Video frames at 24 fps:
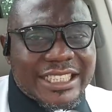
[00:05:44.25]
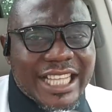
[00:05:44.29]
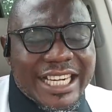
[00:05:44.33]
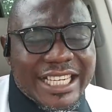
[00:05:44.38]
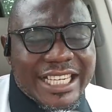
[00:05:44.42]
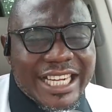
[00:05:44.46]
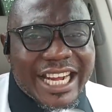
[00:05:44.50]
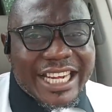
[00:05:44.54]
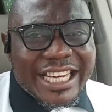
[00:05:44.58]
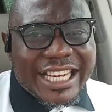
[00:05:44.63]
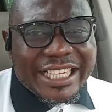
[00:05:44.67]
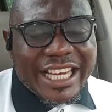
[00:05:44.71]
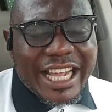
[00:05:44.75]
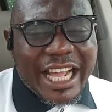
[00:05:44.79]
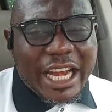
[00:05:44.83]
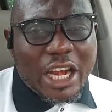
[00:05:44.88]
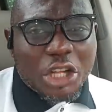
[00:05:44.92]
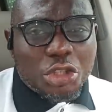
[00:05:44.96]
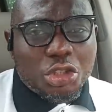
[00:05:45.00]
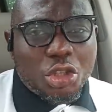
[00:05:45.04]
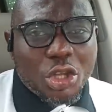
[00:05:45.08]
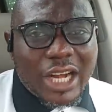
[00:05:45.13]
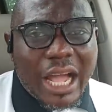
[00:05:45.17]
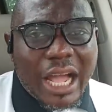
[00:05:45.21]
standard in the
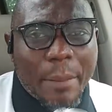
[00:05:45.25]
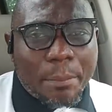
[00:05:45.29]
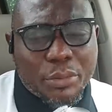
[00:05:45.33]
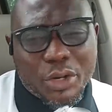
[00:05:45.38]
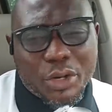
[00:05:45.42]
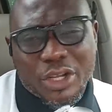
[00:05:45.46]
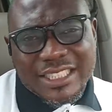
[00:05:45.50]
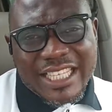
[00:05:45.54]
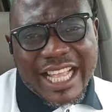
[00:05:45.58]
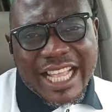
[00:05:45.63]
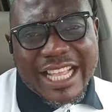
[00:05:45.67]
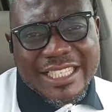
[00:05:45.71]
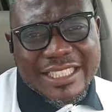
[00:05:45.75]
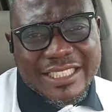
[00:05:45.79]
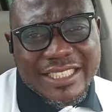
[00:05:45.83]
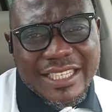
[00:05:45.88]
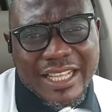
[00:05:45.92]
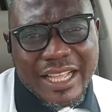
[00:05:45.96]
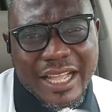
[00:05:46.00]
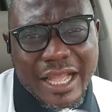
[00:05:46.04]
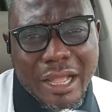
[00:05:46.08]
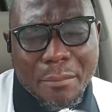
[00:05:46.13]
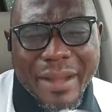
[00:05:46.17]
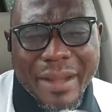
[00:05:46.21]
electoral
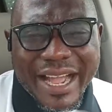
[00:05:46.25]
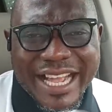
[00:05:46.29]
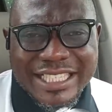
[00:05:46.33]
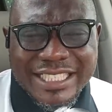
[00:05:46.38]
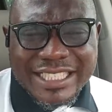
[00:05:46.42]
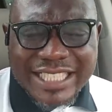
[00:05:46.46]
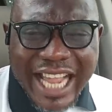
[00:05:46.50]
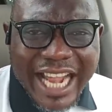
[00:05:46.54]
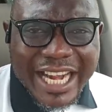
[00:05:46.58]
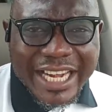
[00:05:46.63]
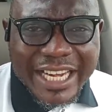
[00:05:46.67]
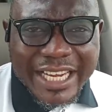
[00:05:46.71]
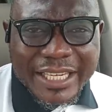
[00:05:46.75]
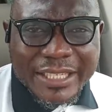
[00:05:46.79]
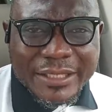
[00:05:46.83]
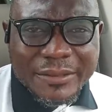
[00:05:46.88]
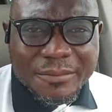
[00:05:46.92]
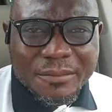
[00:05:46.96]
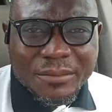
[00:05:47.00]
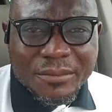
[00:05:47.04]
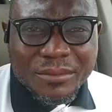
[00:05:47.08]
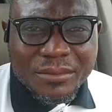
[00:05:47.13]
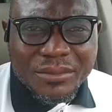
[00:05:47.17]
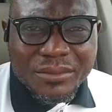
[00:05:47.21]
process by
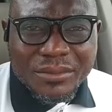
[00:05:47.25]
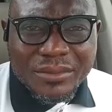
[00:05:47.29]
signing